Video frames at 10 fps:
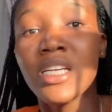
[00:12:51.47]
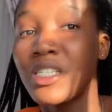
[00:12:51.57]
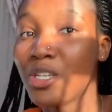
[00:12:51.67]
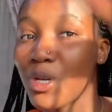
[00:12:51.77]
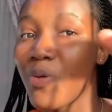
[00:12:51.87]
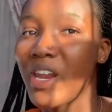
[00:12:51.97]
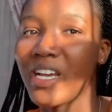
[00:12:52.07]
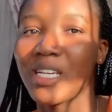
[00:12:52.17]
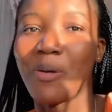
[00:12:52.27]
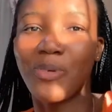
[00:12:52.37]
See you when
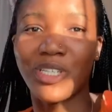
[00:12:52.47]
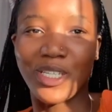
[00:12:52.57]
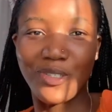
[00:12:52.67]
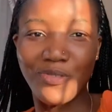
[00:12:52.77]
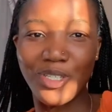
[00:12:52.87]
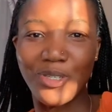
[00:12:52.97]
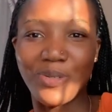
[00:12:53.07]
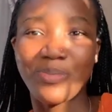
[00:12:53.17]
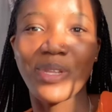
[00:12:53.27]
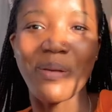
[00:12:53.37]
next I upload a new
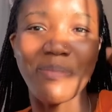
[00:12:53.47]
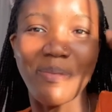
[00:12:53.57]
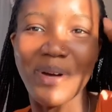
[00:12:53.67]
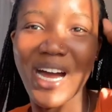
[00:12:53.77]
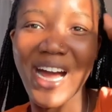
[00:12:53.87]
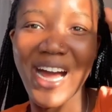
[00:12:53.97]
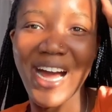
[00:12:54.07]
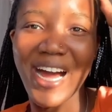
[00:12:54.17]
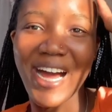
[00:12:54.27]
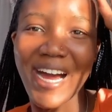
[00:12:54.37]
video. Bye
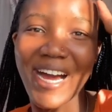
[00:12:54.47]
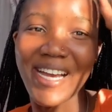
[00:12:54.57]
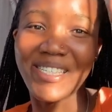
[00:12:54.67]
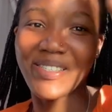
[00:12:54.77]
bye.